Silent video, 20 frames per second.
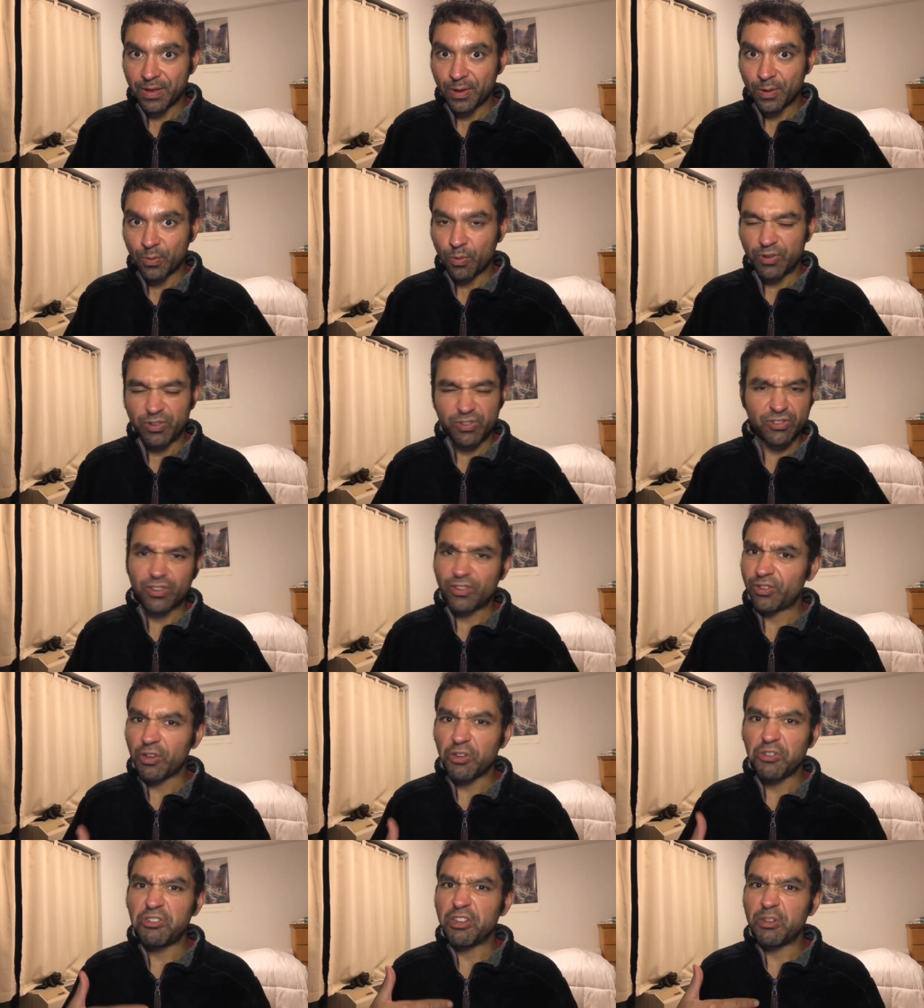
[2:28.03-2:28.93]
which is
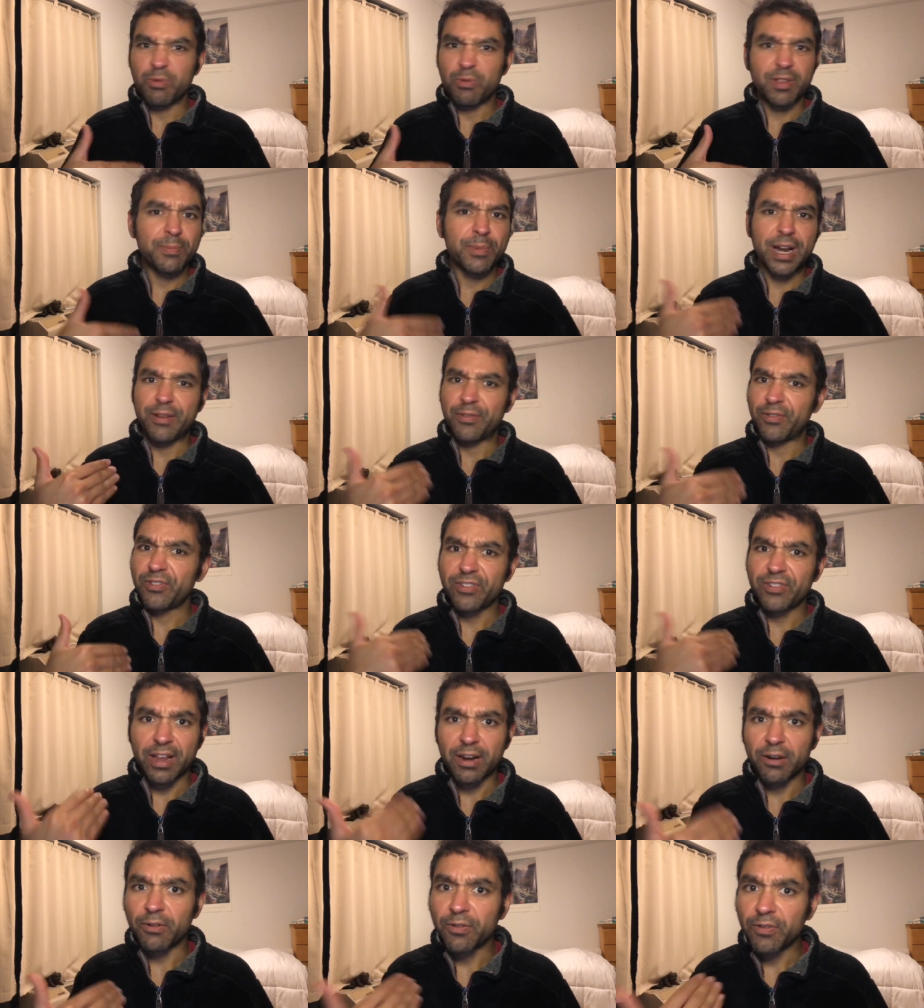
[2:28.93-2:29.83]
associated with some kind of
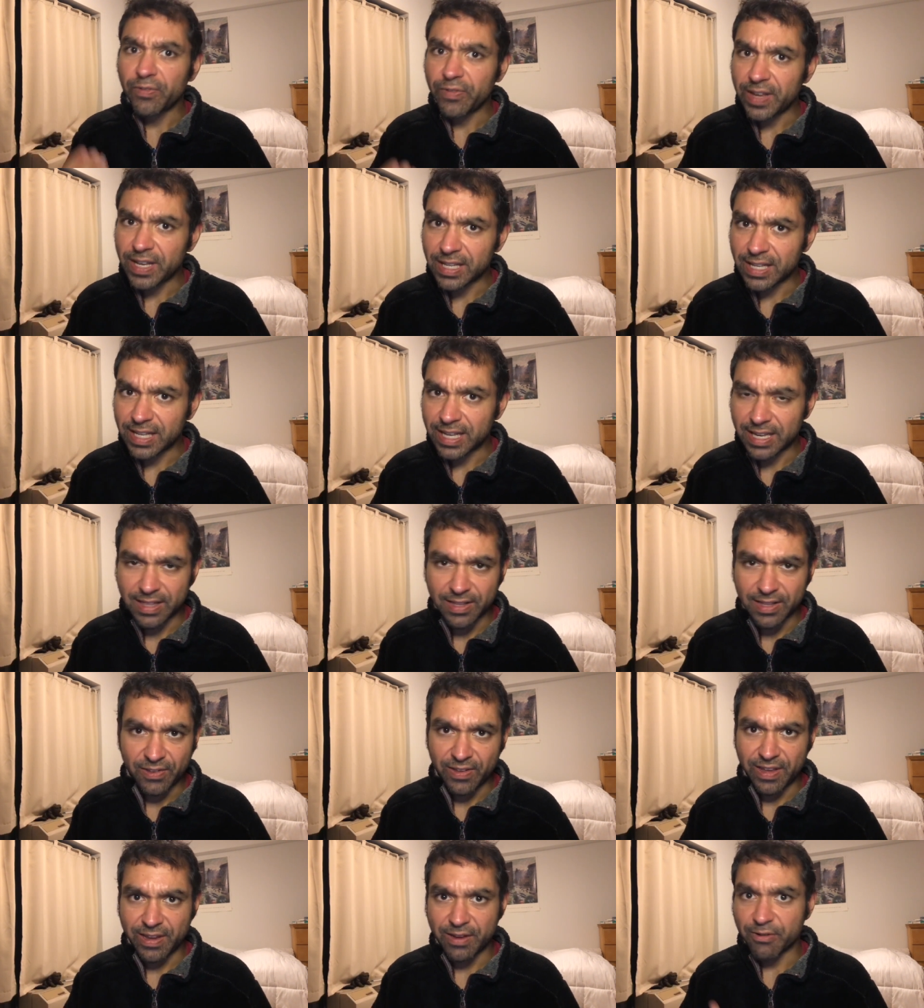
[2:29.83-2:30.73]
subtle feeling in the
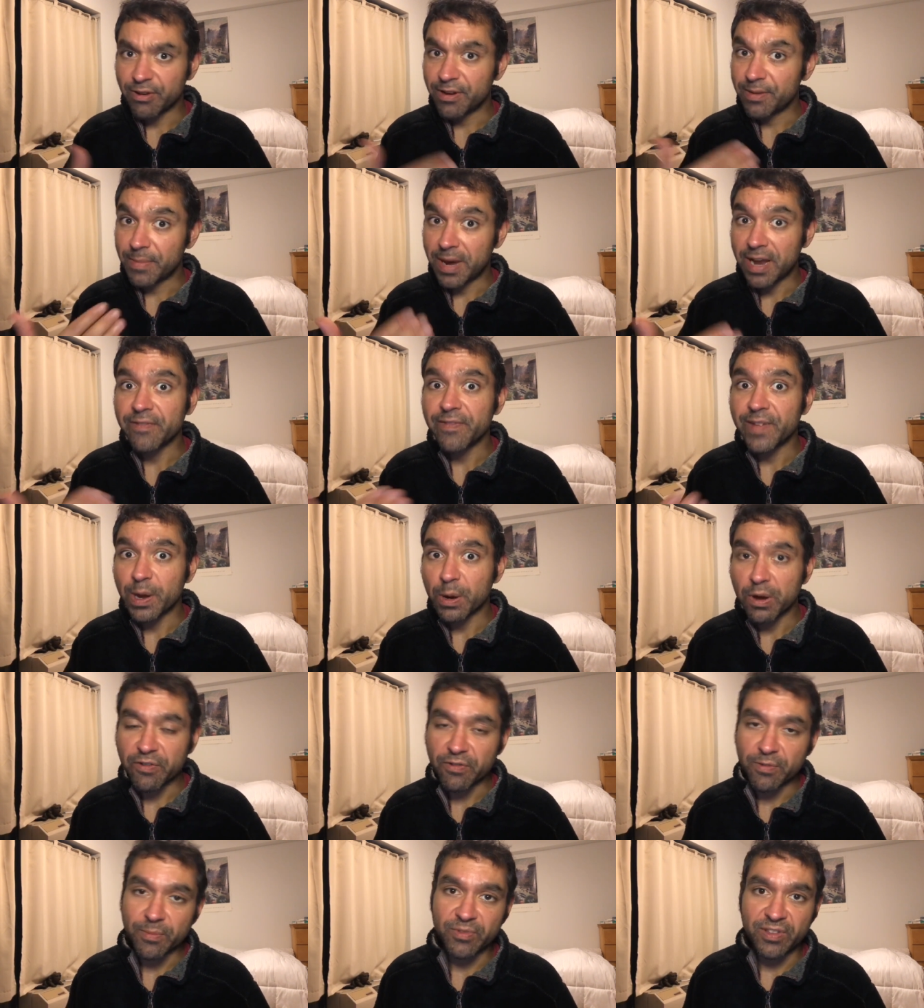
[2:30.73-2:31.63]
seeker, and it might vary
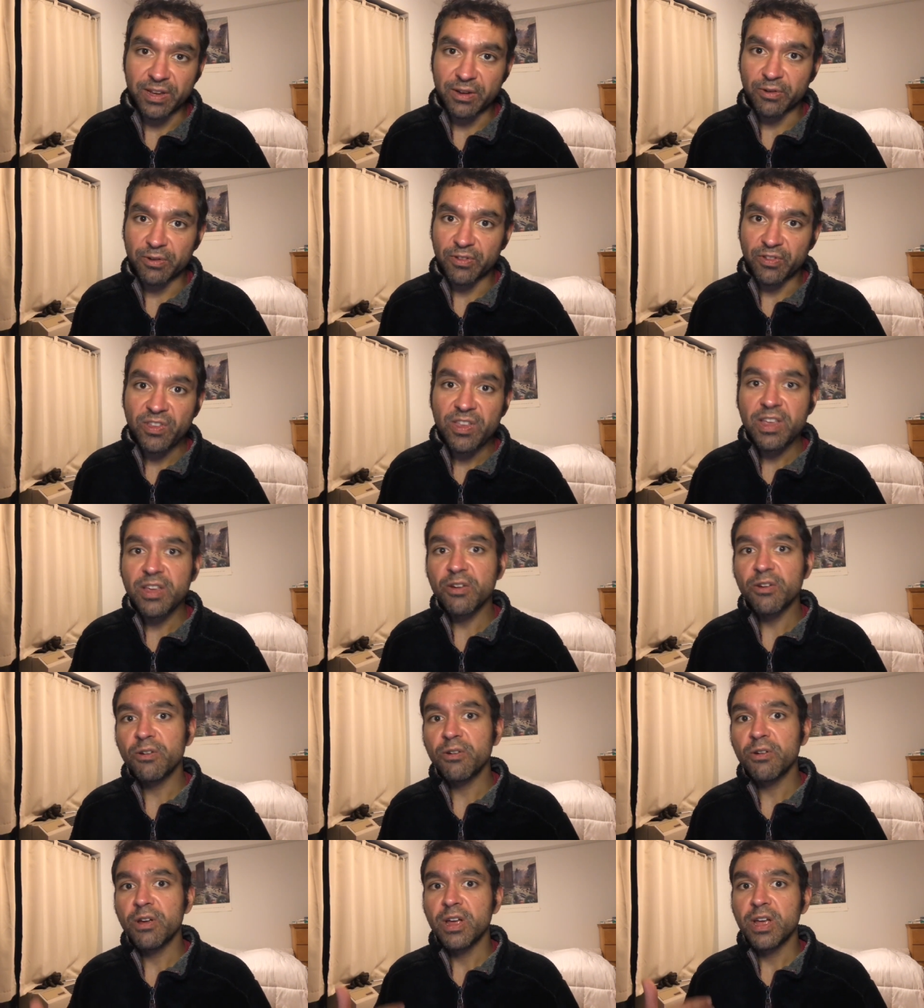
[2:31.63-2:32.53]
from seeker to
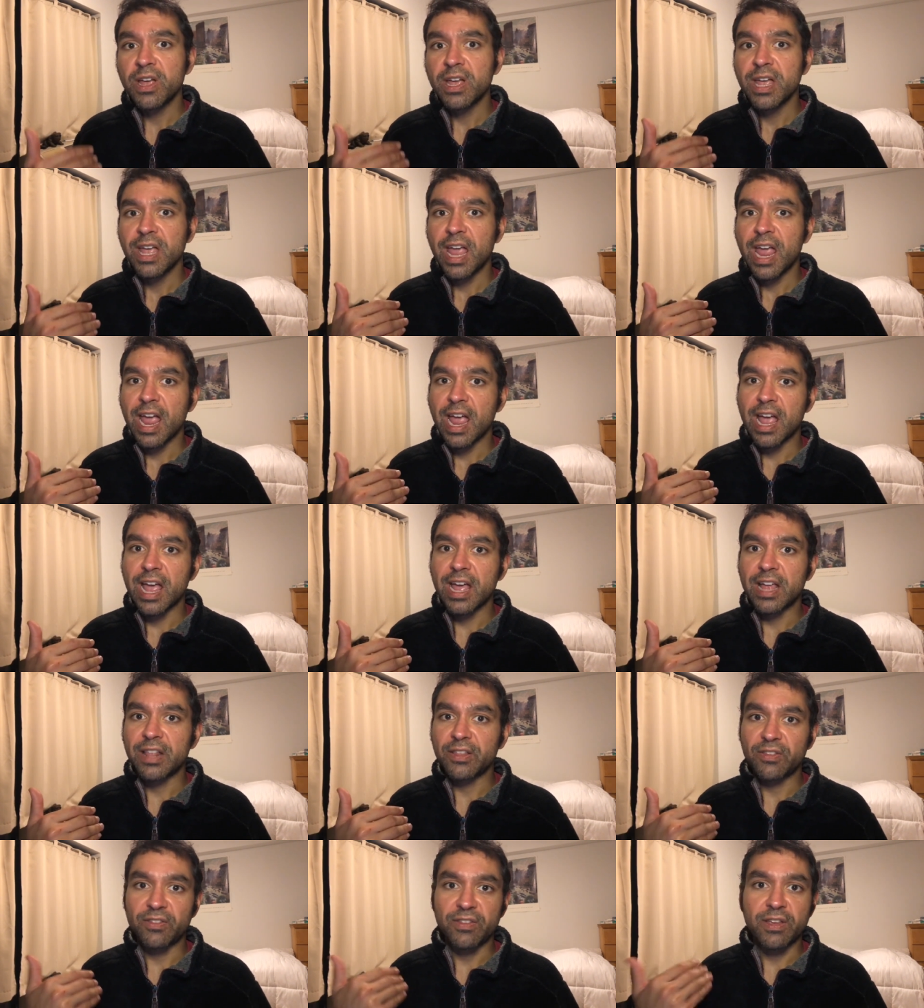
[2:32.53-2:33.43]
seeker,
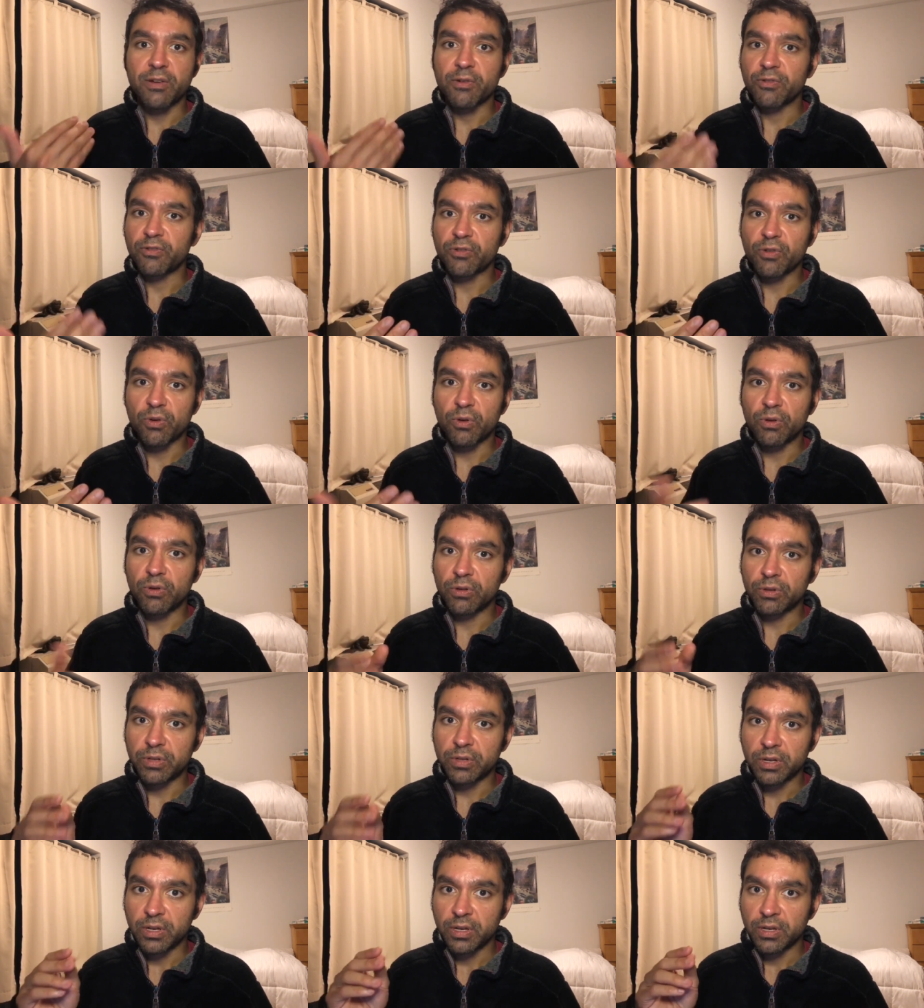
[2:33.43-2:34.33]
and the seeker is
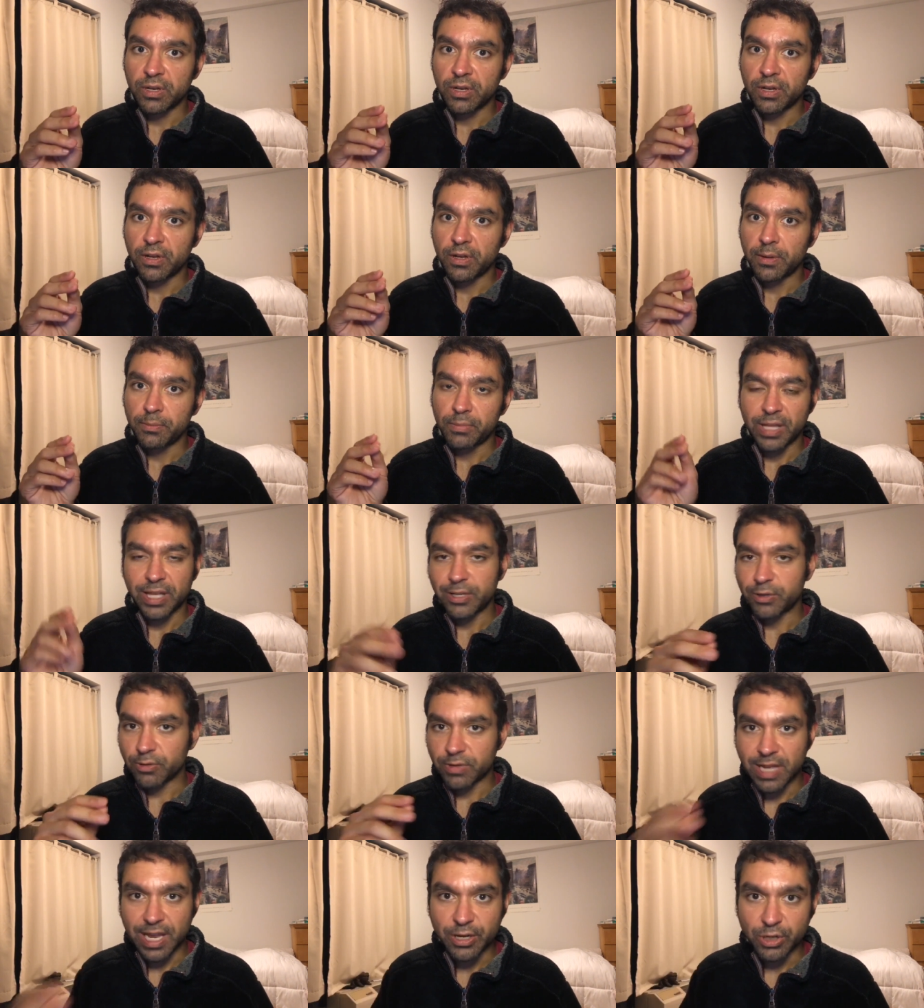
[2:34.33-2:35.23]
told, place
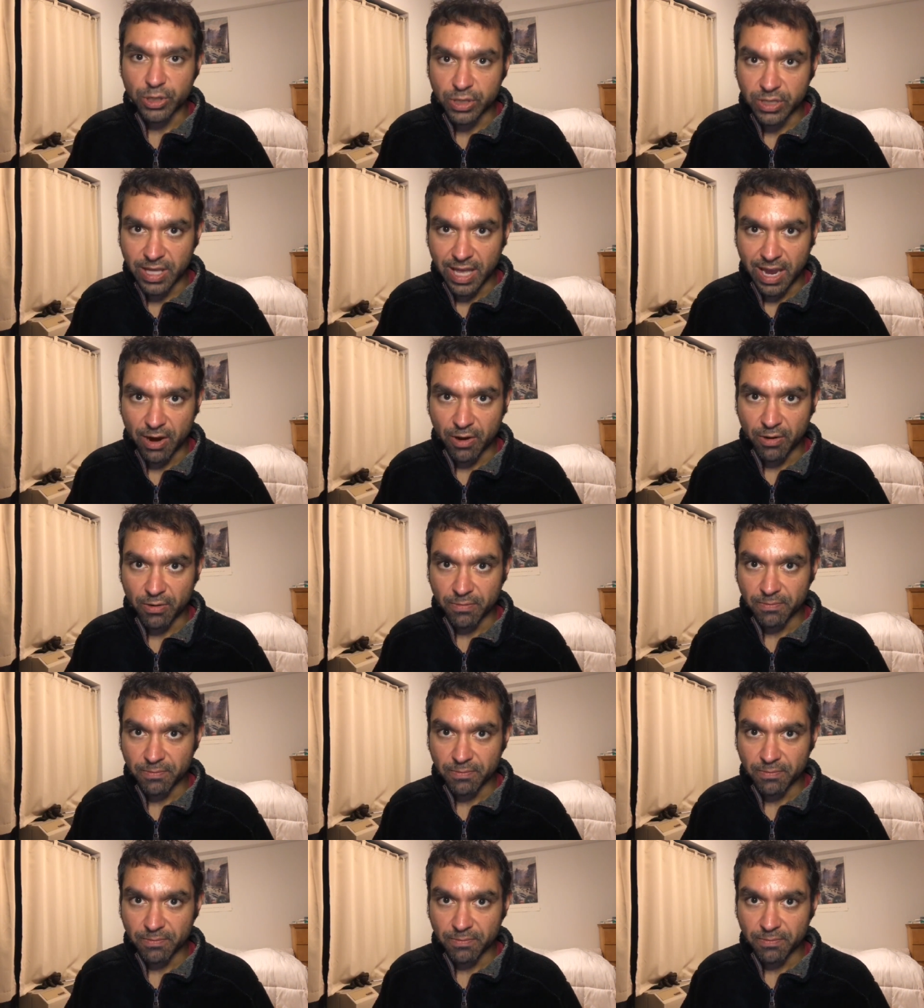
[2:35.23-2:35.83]
your attention there.